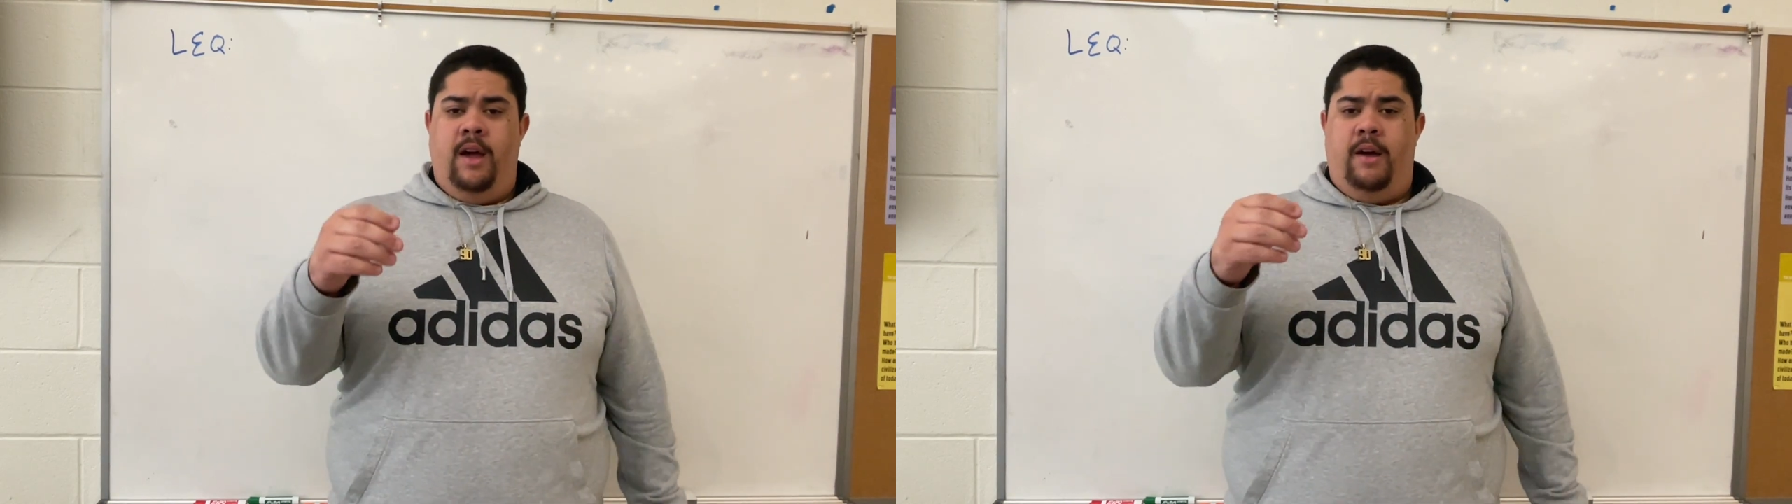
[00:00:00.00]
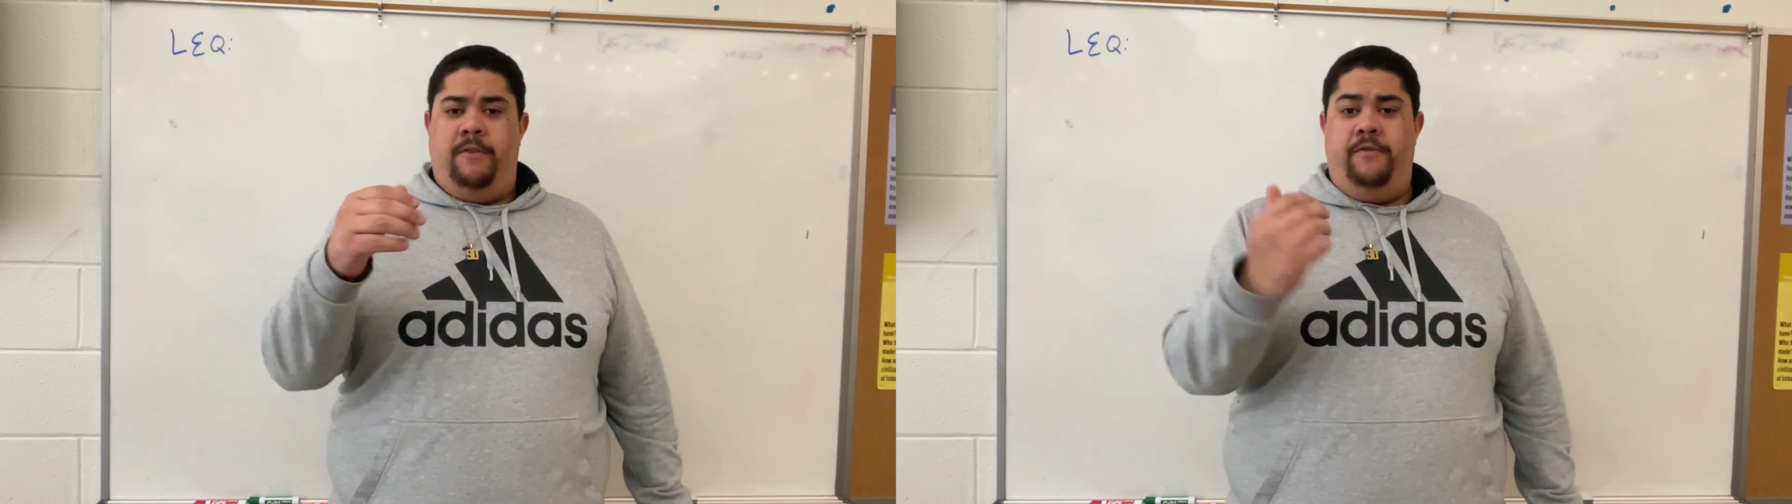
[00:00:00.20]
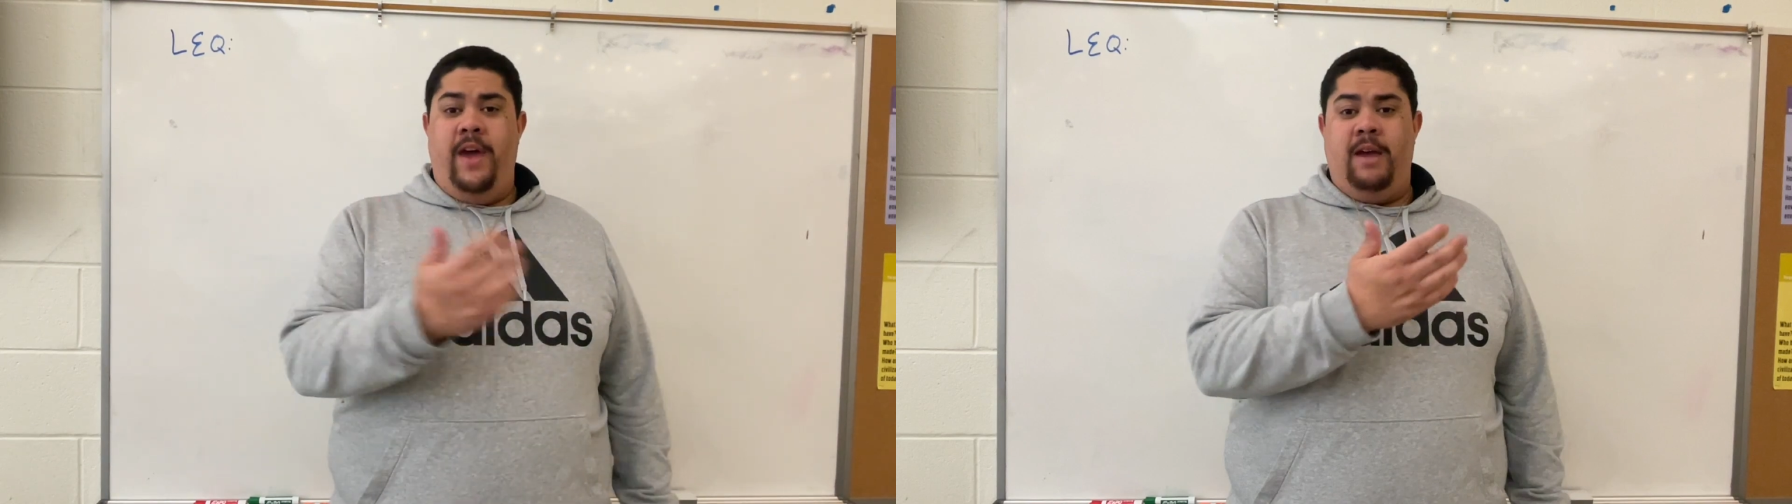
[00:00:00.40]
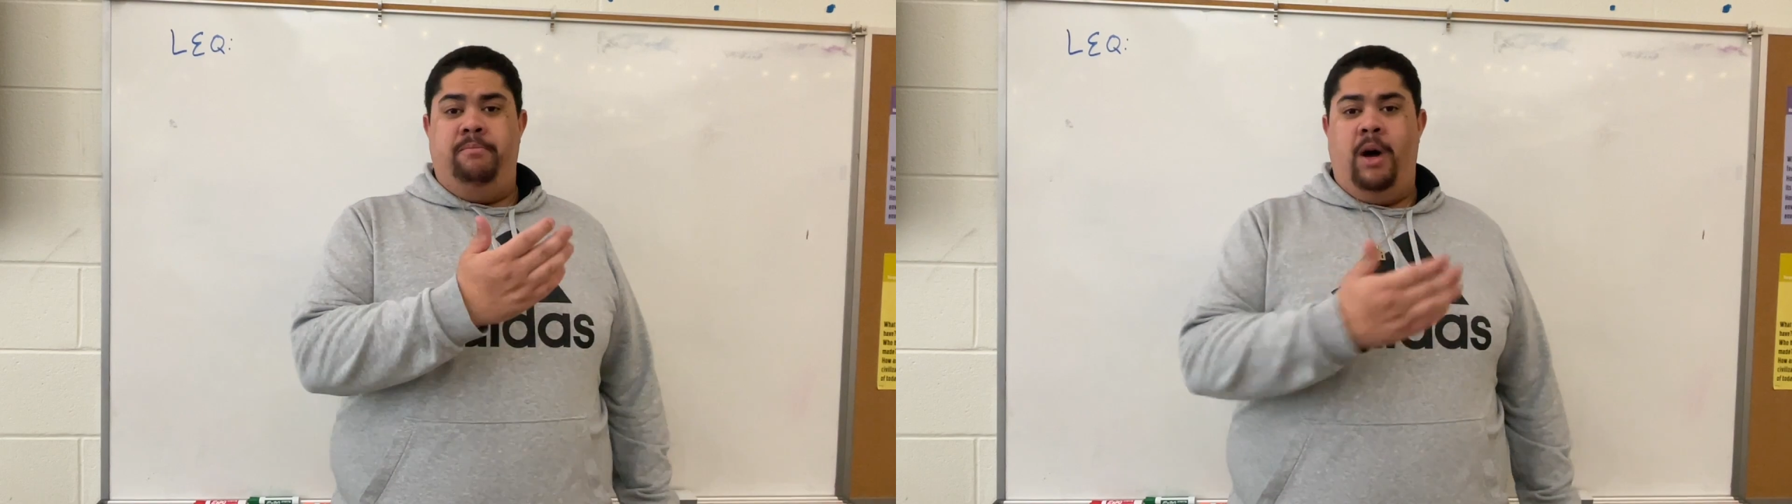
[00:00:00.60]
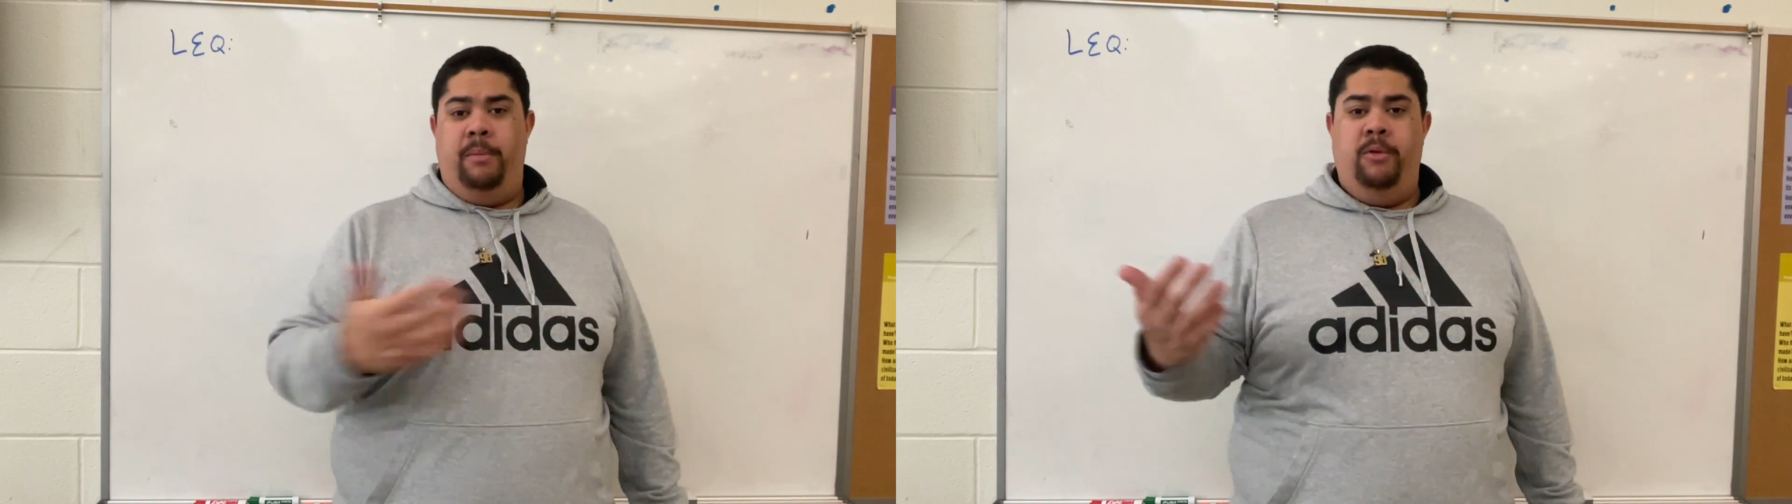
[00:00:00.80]
fake
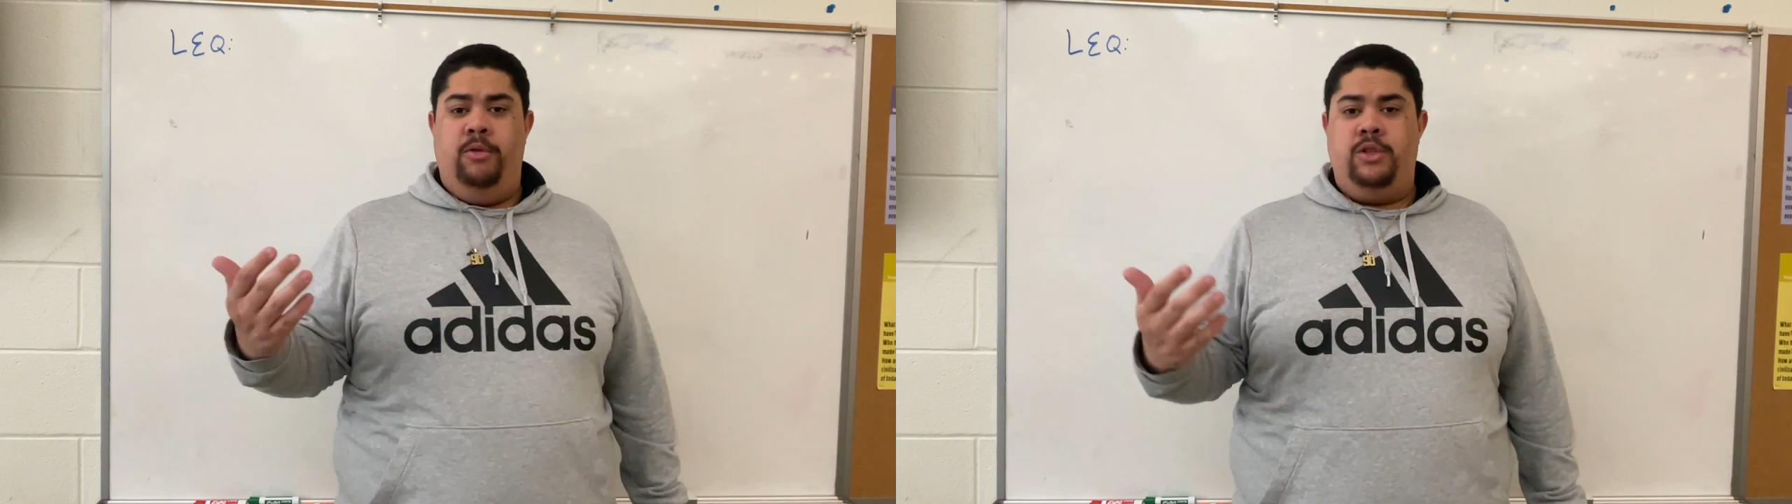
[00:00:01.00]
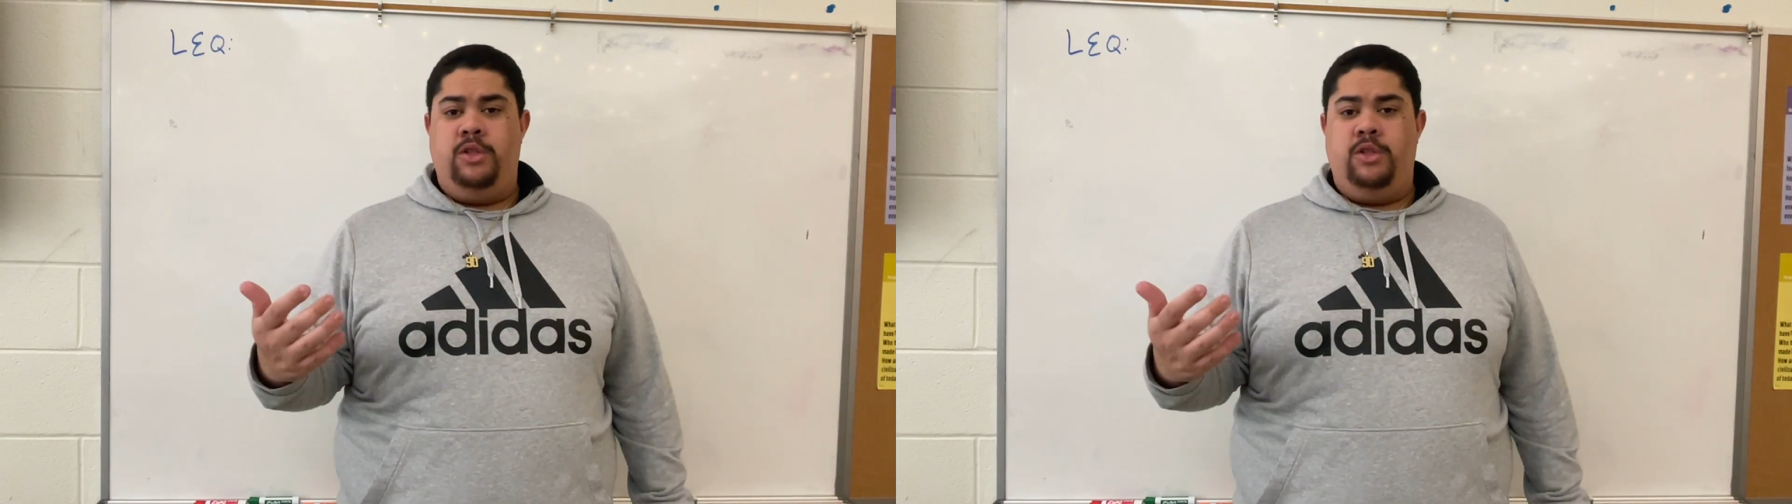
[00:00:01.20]
bubble